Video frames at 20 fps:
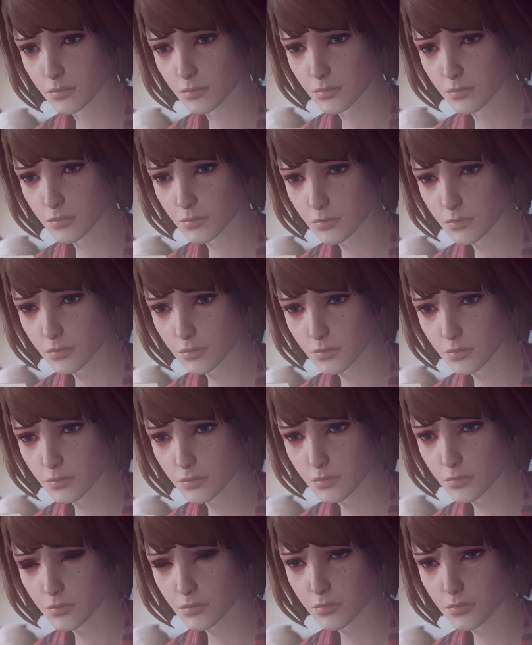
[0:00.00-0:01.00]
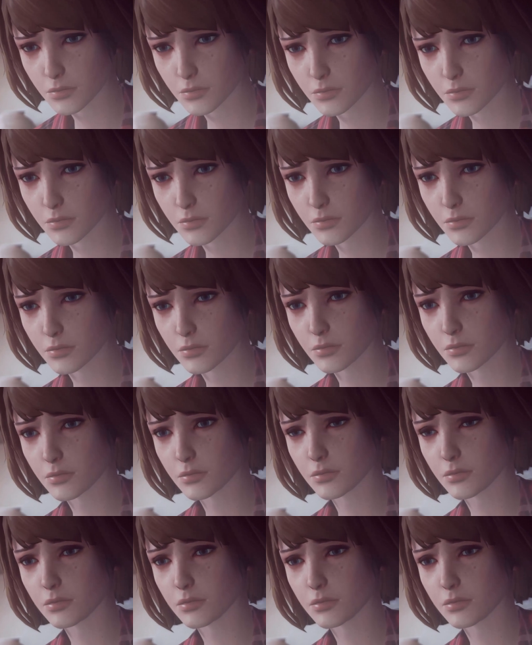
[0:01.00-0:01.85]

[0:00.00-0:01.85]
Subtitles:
[no speech]